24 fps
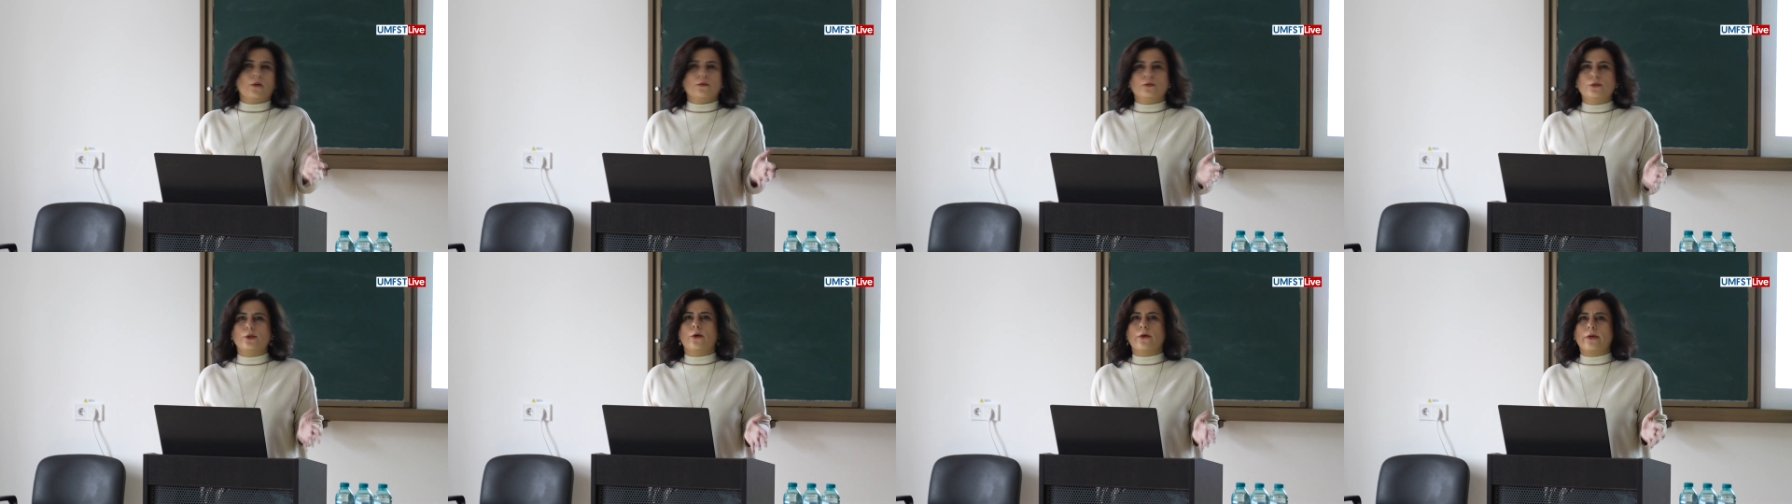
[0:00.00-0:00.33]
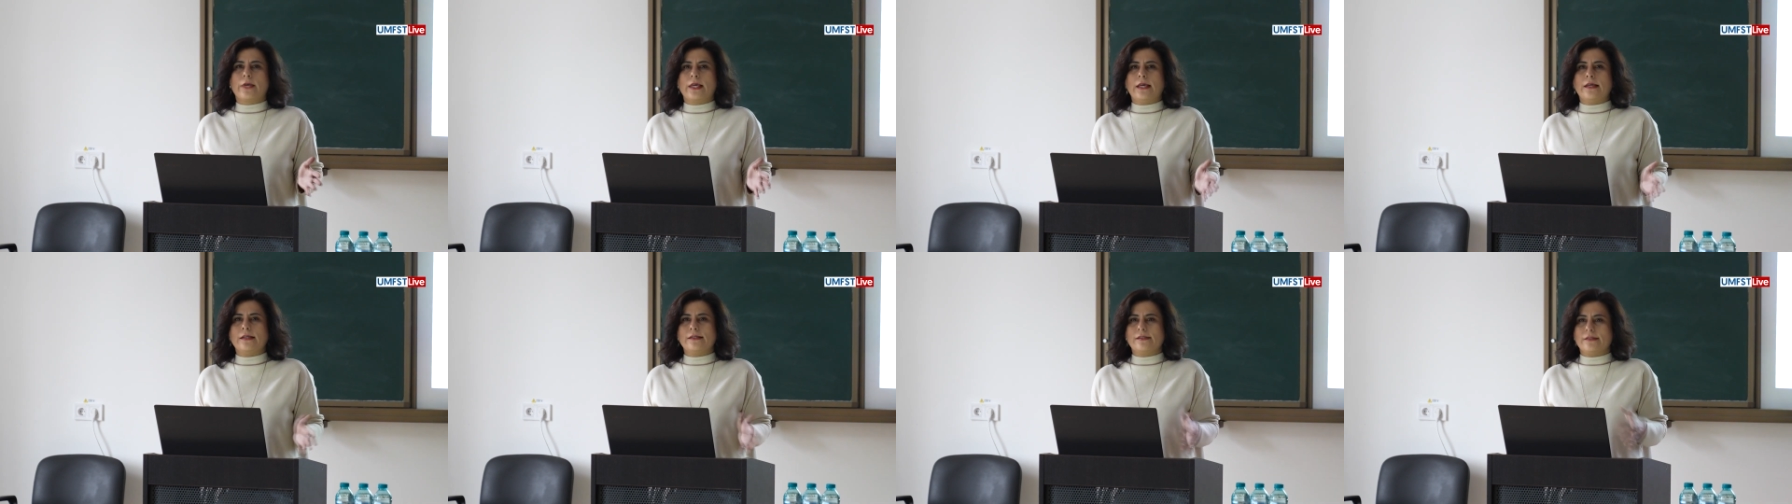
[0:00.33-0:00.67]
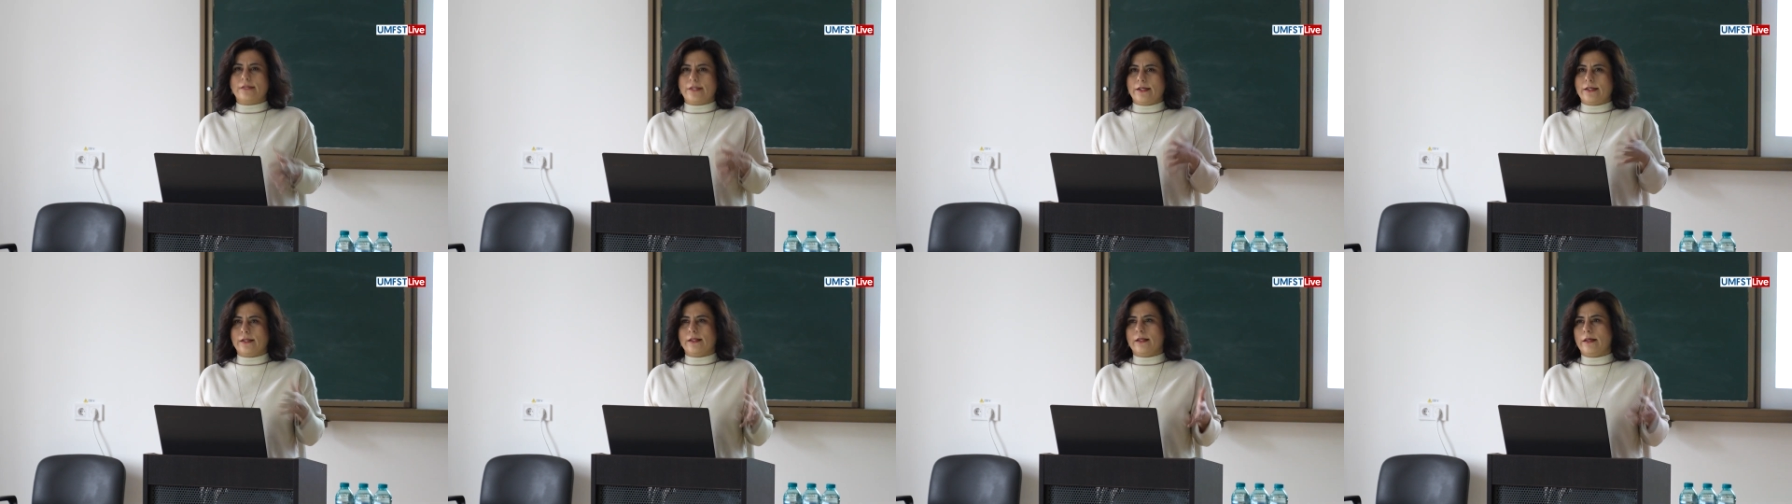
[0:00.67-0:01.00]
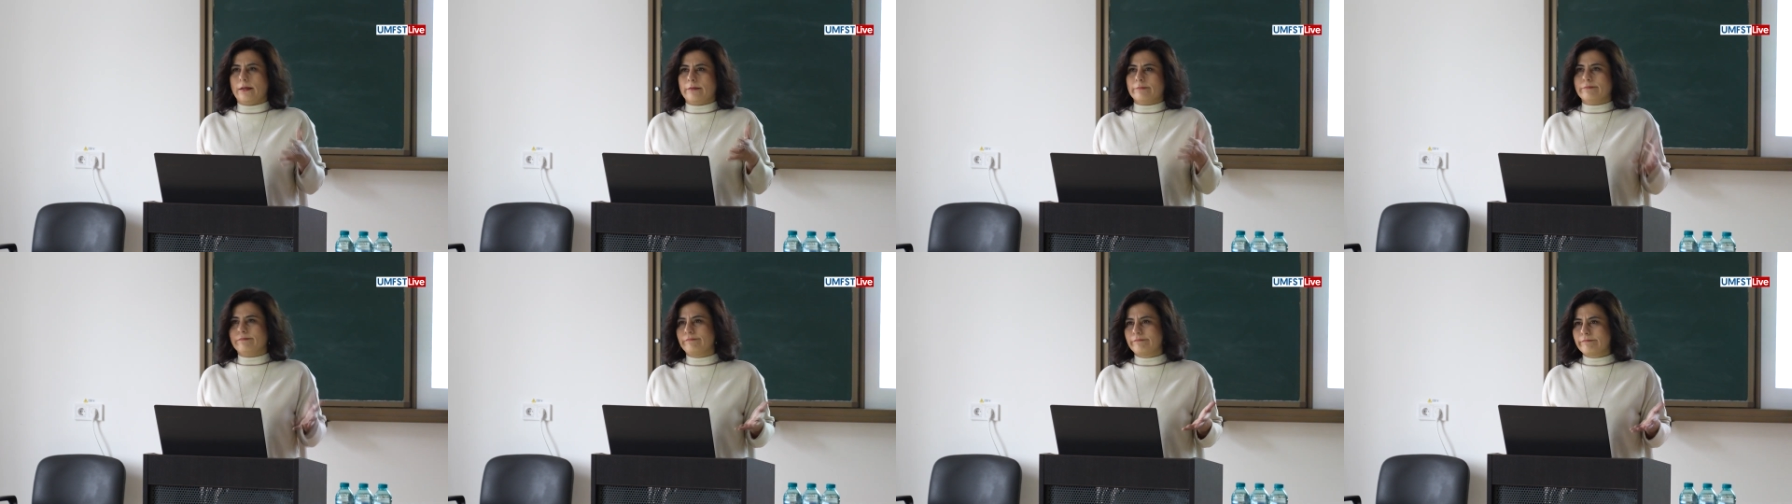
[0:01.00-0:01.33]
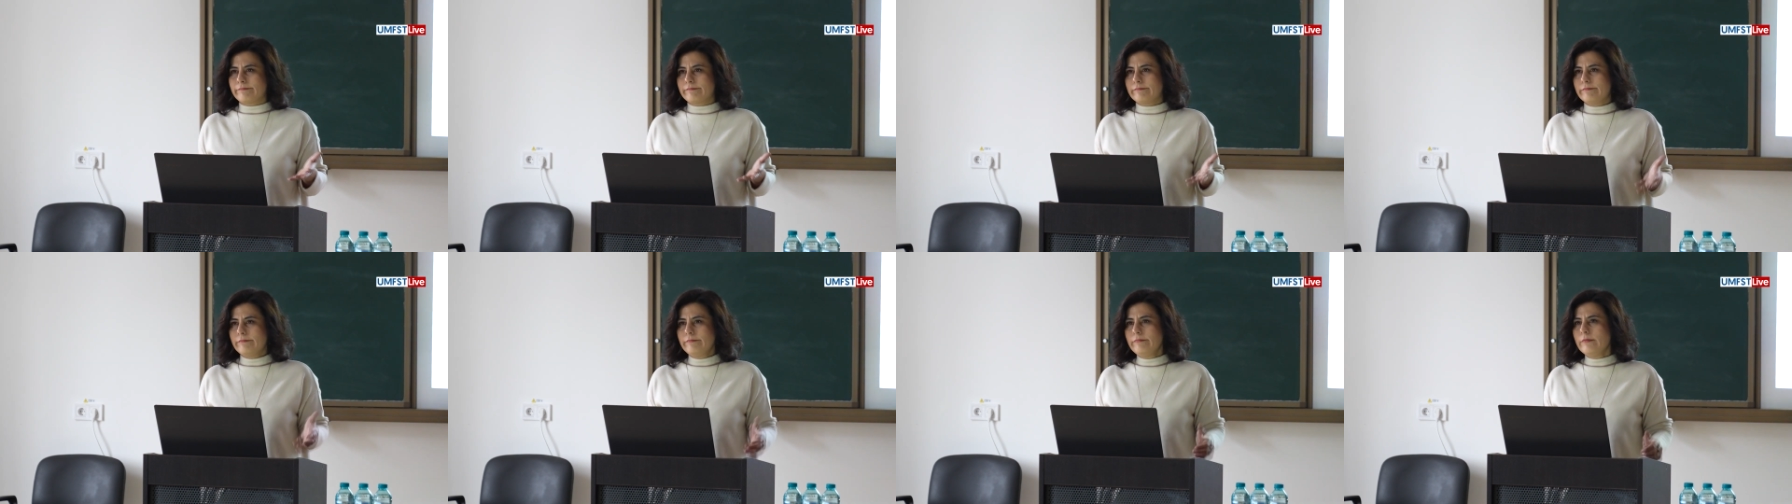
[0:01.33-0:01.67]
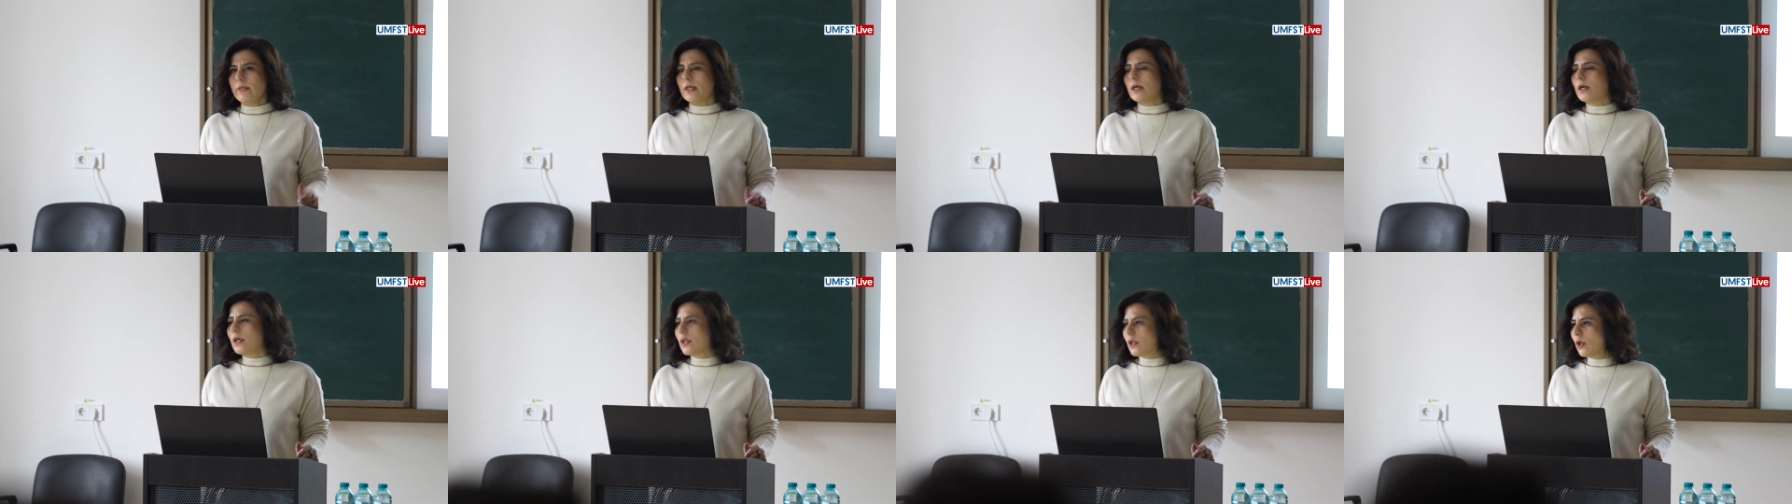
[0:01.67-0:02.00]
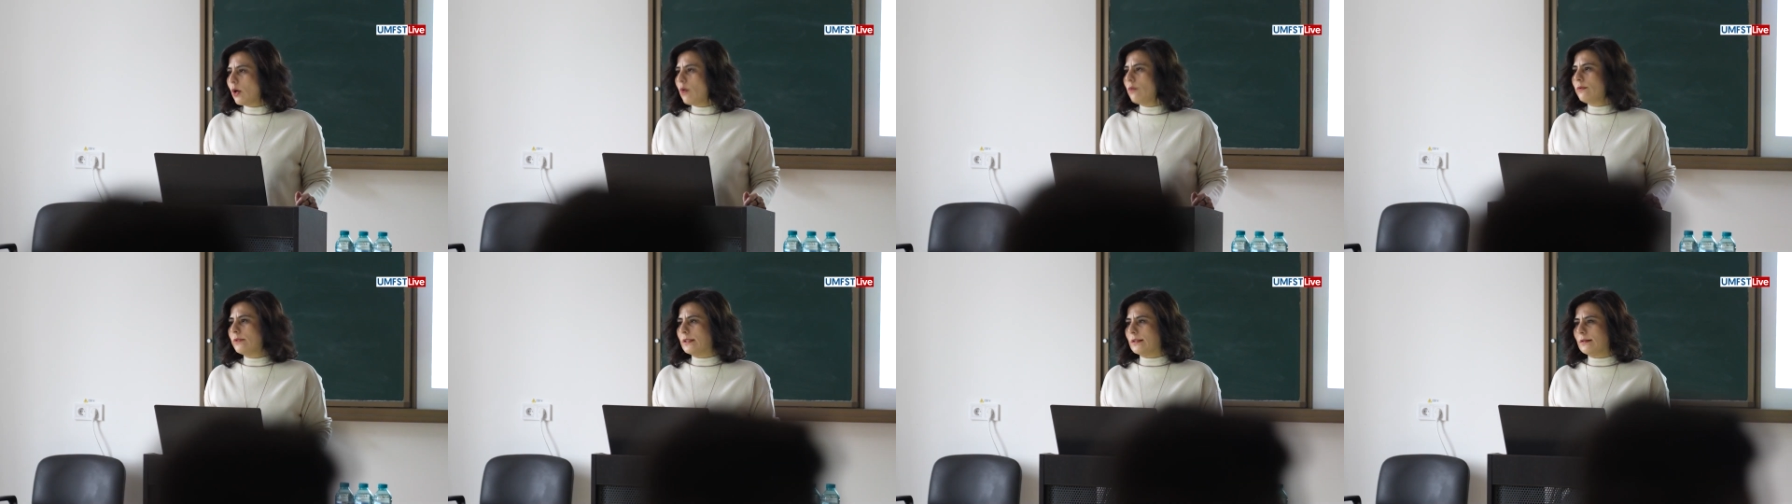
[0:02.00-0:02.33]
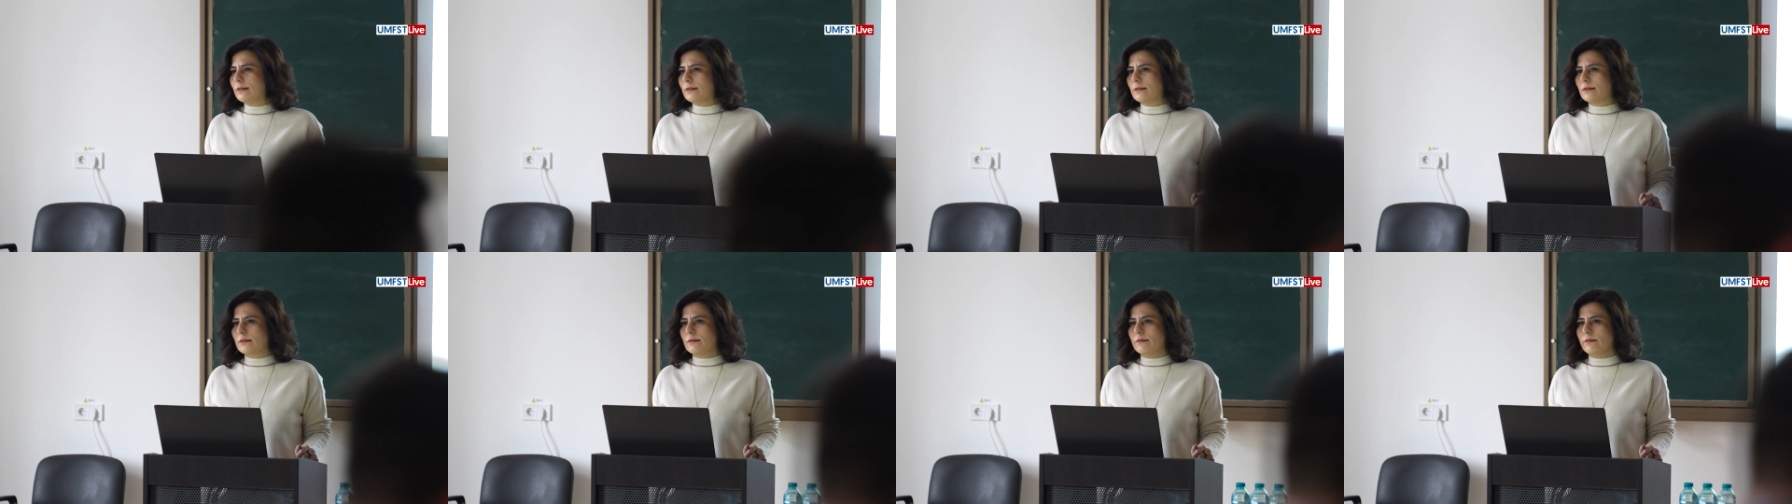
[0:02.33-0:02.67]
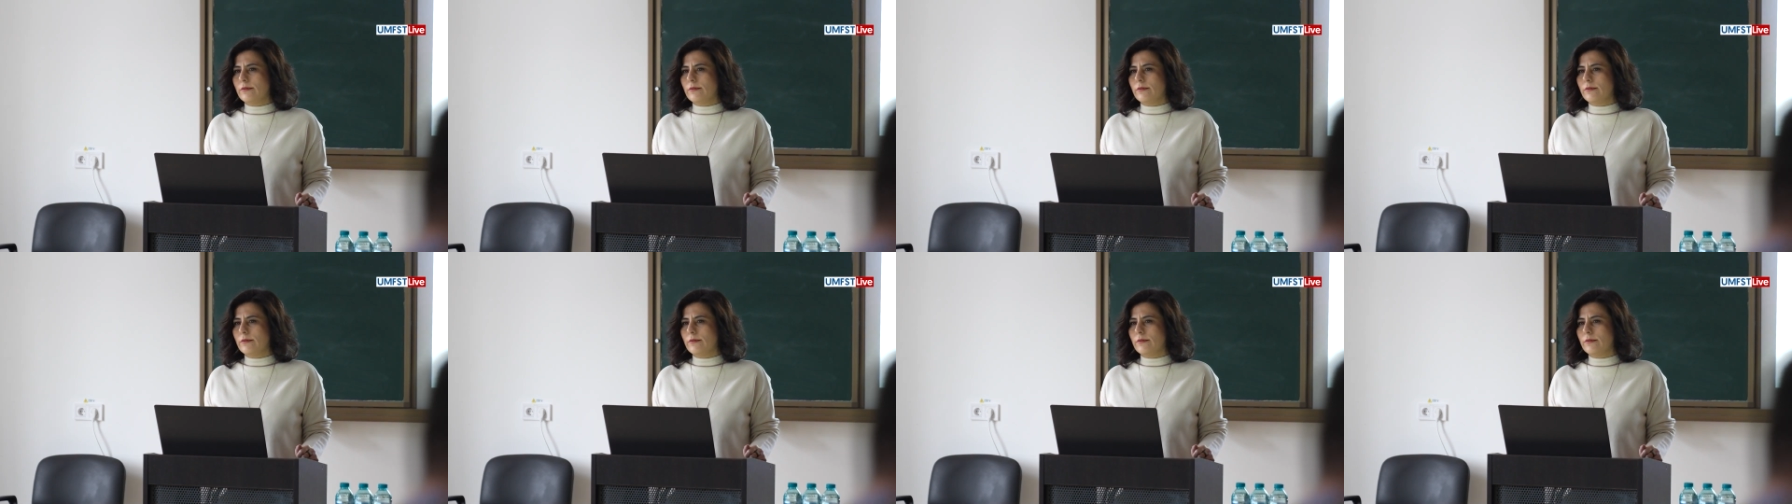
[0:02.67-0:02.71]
Turkey is really crowded.